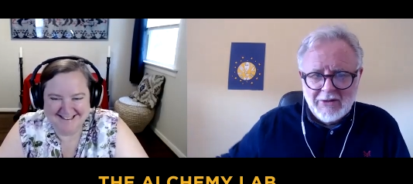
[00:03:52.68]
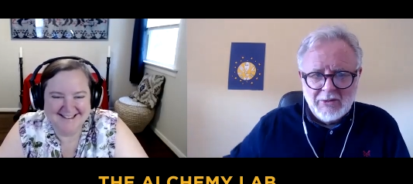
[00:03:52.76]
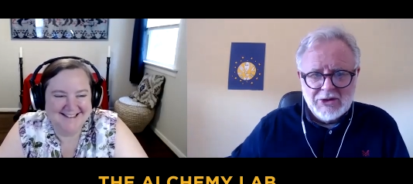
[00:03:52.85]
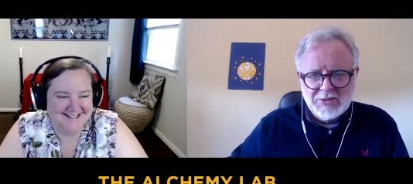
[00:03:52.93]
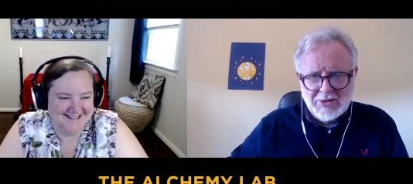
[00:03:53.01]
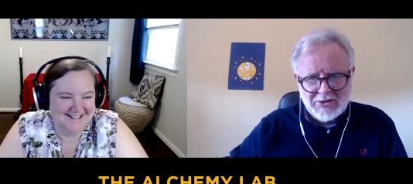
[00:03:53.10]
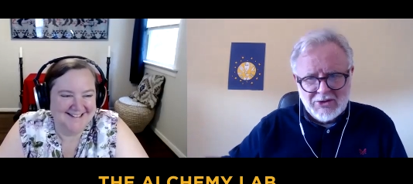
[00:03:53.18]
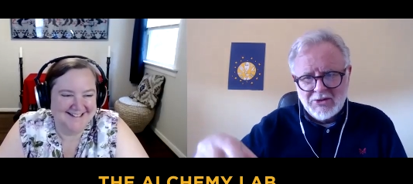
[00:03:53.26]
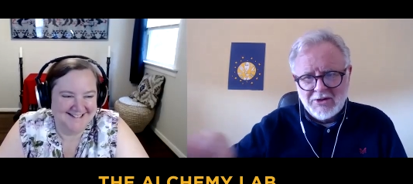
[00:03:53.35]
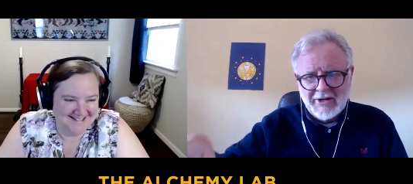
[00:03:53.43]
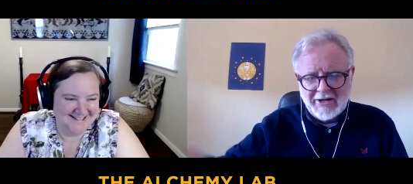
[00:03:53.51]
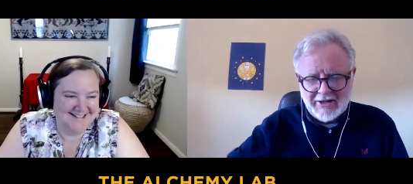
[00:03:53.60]
Speaker 1: which we'll
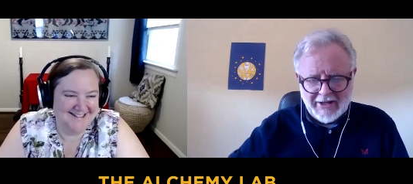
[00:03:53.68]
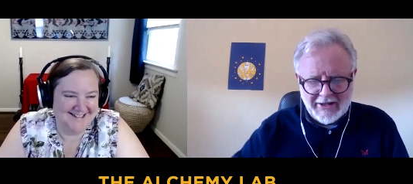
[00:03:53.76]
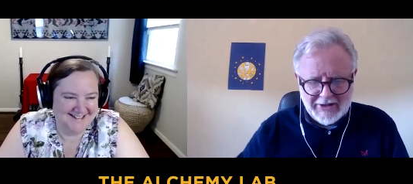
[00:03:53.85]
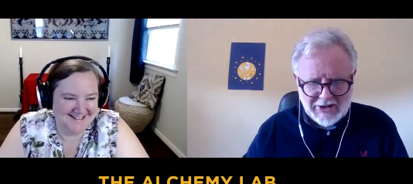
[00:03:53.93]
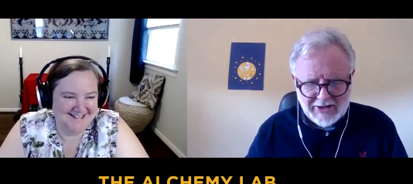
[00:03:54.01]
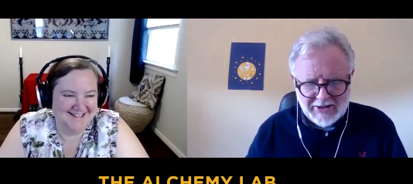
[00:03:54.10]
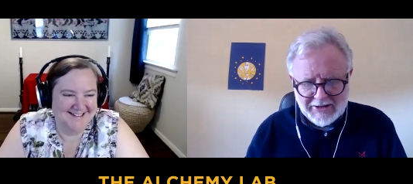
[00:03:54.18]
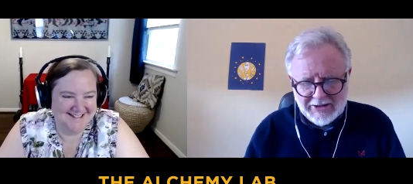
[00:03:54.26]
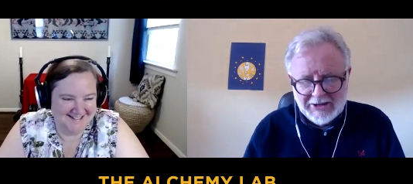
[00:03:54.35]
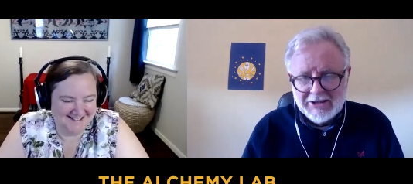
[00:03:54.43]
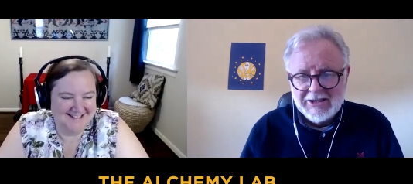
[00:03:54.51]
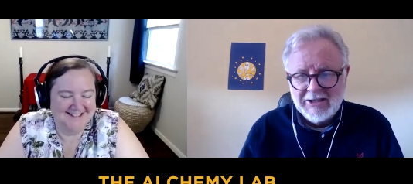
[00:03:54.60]
talk about later.
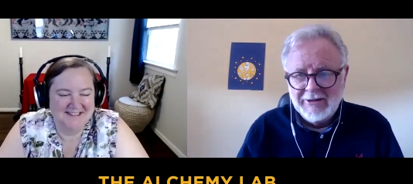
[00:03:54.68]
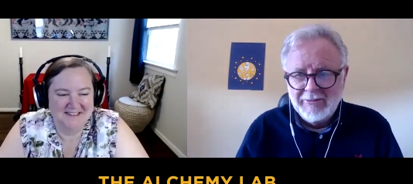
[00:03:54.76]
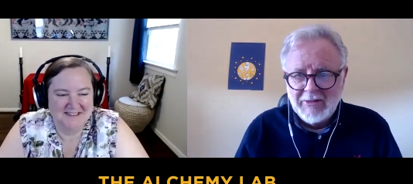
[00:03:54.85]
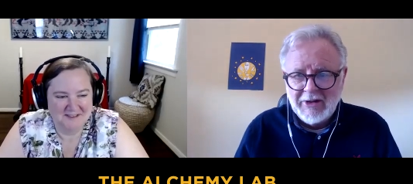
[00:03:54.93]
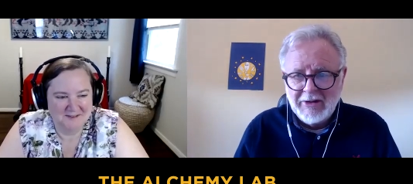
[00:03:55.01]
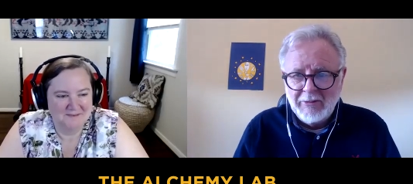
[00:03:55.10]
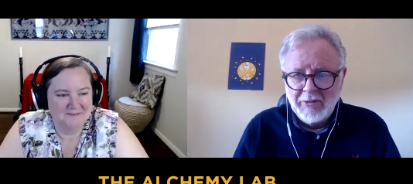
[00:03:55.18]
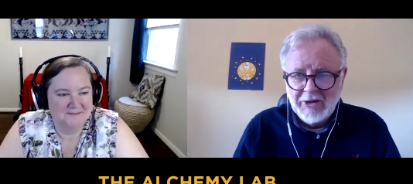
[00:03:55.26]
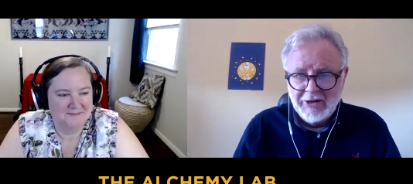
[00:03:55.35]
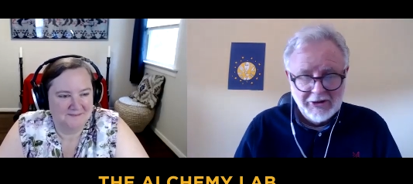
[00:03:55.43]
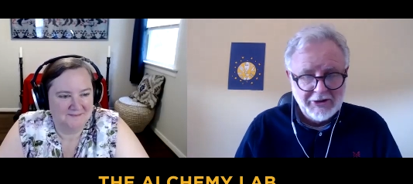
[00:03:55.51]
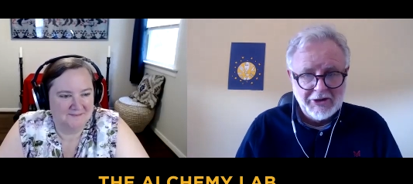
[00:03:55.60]
Um,
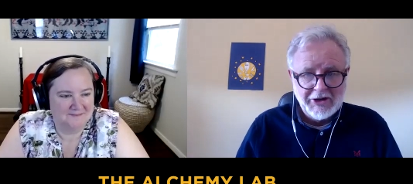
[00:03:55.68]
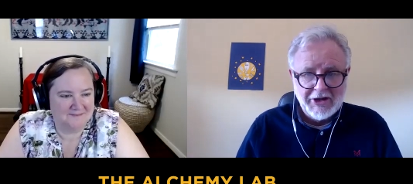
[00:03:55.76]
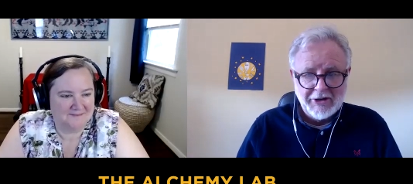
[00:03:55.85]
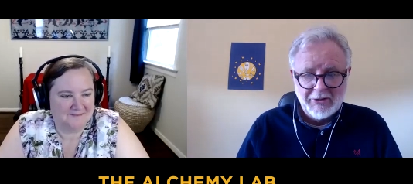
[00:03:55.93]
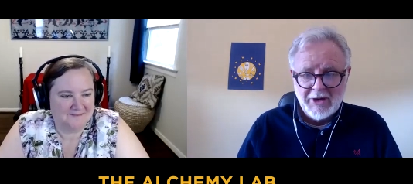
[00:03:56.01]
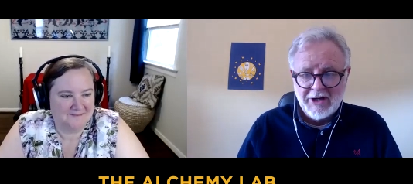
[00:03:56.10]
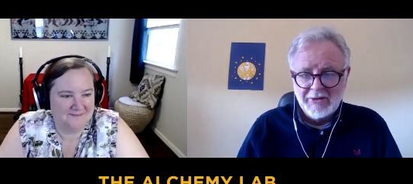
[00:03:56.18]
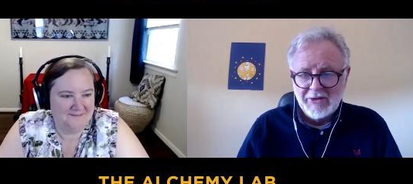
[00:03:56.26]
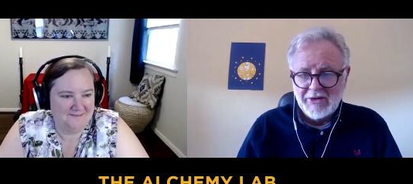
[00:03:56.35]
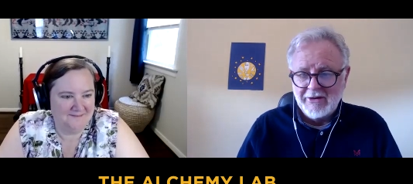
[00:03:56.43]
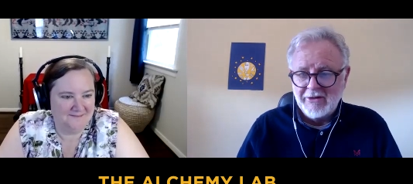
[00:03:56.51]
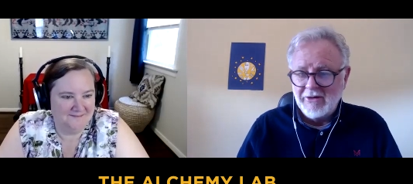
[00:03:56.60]
you're not going to get away
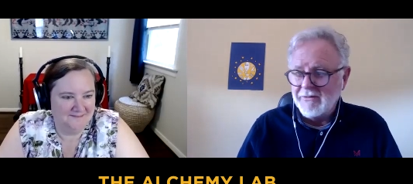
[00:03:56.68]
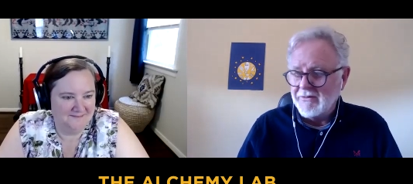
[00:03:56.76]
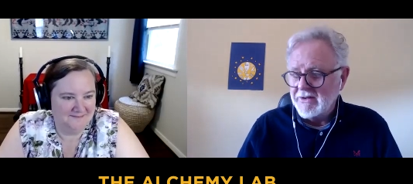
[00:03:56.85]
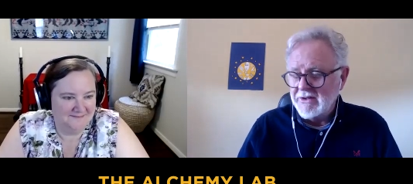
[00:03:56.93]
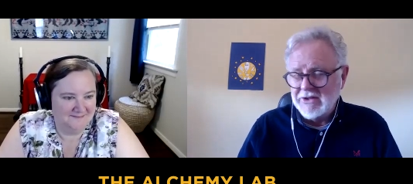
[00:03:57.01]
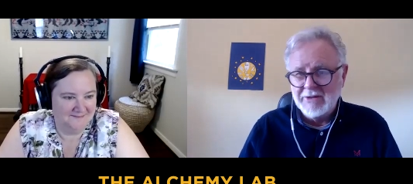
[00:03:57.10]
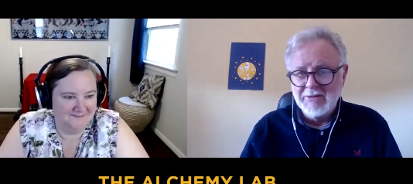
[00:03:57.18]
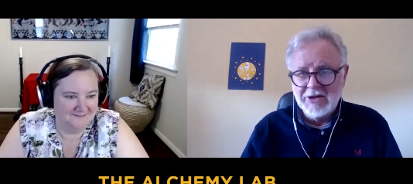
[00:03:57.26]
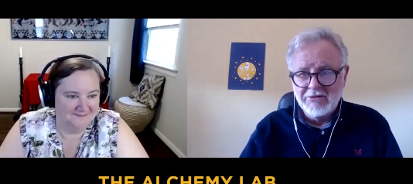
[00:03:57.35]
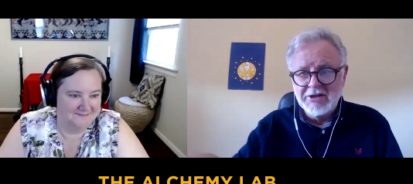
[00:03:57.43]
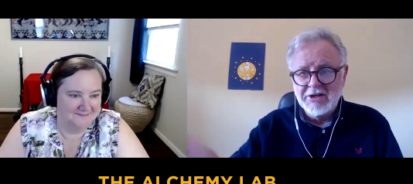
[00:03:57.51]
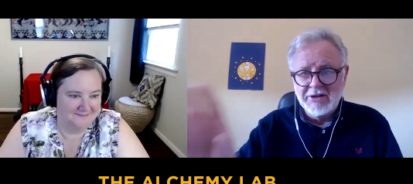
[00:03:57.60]
without offering some
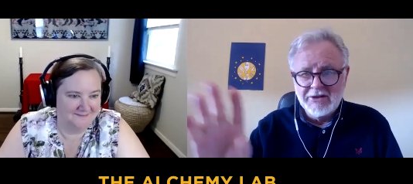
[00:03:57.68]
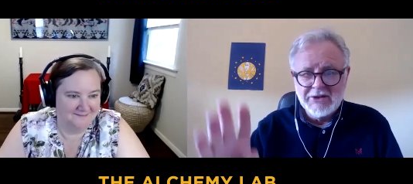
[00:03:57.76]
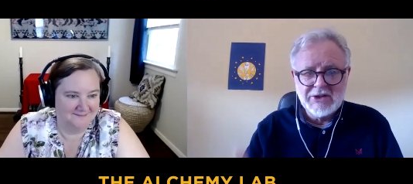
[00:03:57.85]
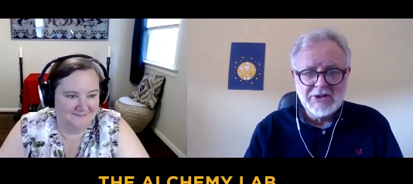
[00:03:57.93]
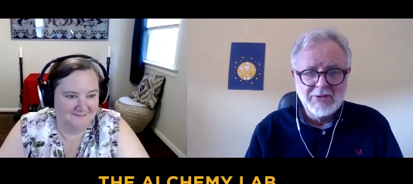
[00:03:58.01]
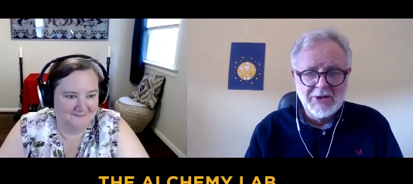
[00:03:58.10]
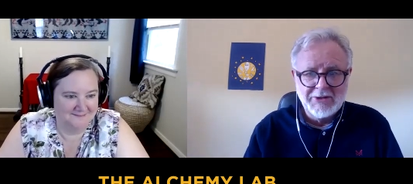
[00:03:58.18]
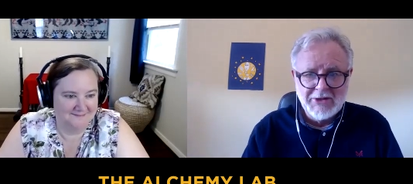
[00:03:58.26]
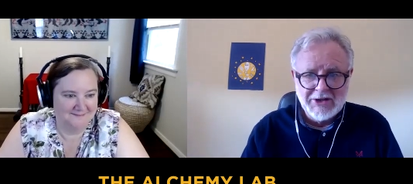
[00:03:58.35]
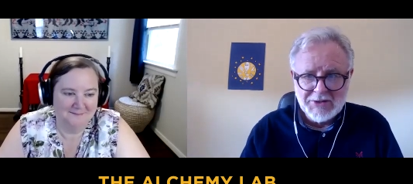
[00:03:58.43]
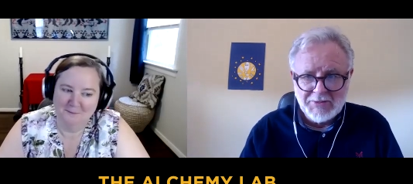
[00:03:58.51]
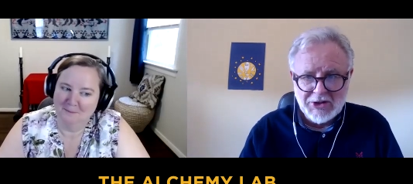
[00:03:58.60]
ingredients to one of
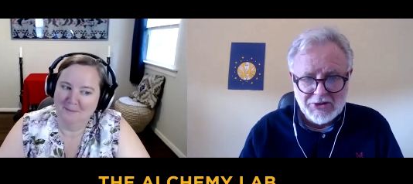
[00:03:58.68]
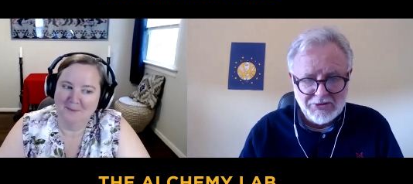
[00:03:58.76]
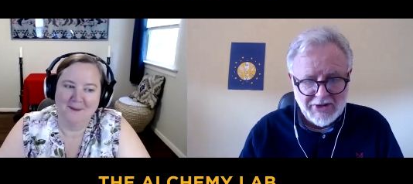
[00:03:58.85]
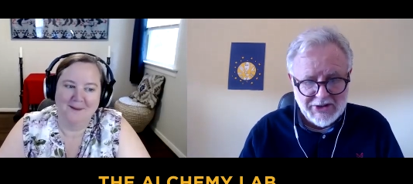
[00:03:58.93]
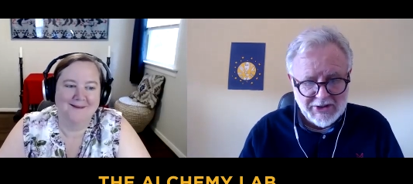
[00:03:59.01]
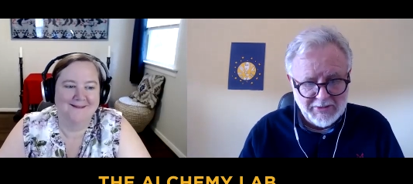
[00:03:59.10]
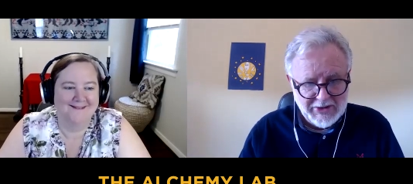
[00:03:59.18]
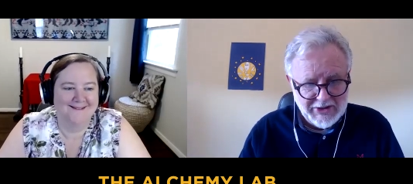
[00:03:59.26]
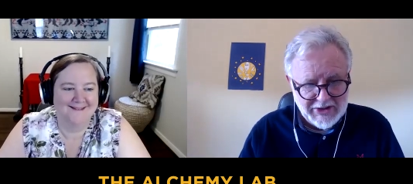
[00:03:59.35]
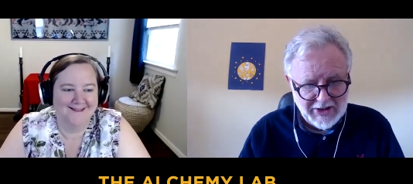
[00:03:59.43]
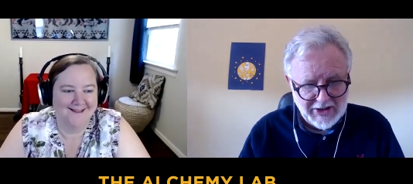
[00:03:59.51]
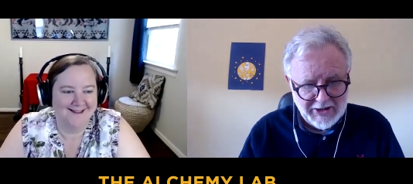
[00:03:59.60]
my special
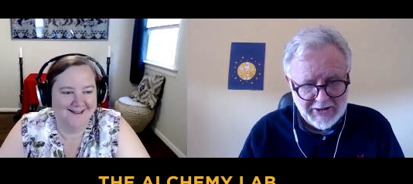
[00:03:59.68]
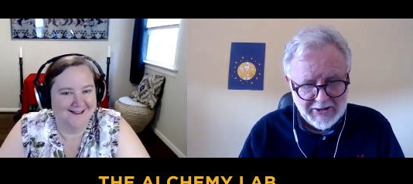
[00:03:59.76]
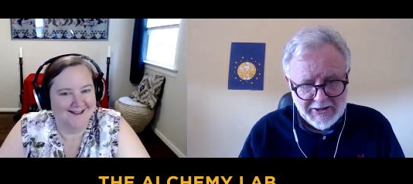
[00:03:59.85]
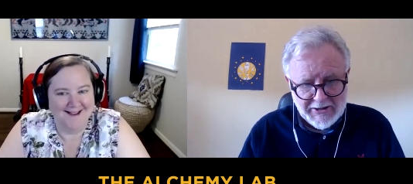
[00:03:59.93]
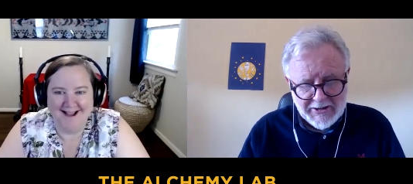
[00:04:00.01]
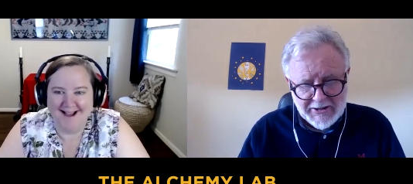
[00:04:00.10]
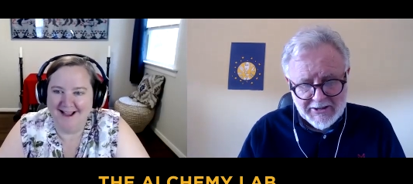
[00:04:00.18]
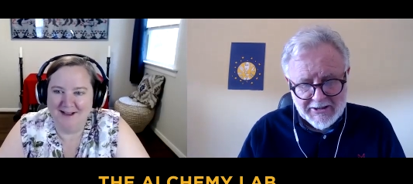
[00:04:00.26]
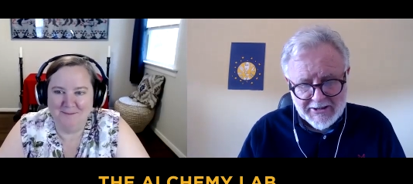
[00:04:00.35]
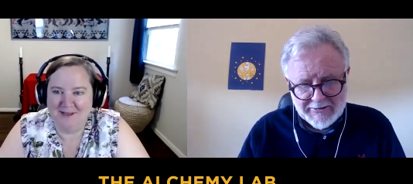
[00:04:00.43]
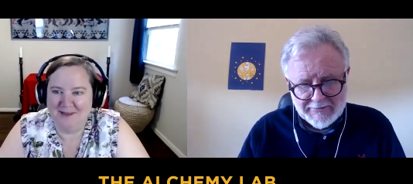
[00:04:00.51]
recipes here.
Speaker 2: I'd be